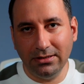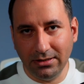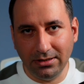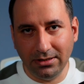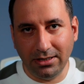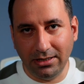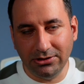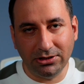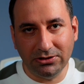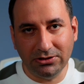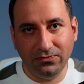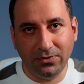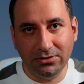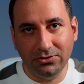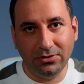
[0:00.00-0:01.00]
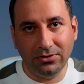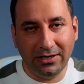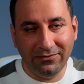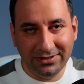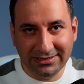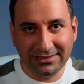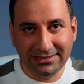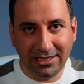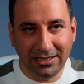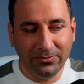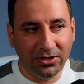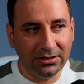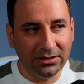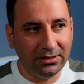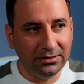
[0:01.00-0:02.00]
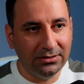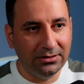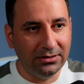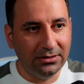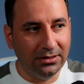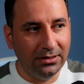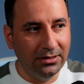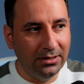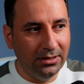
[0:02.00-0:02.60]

I just want to have a disclaimer that